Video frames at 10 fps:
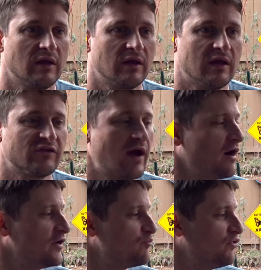it's
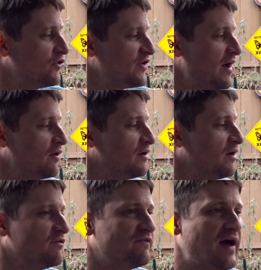hard to push out
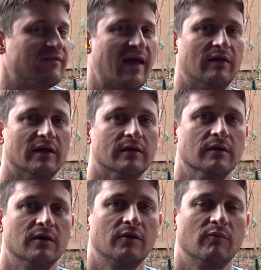a 5-gallon
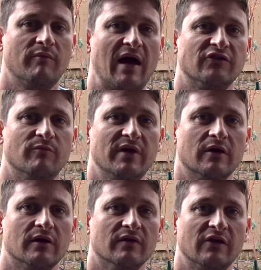batch of
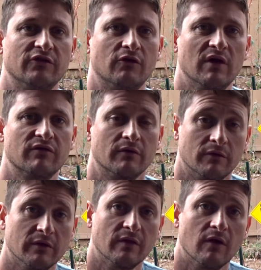beer unless you're going for a
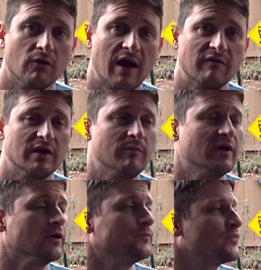really low gravity beer.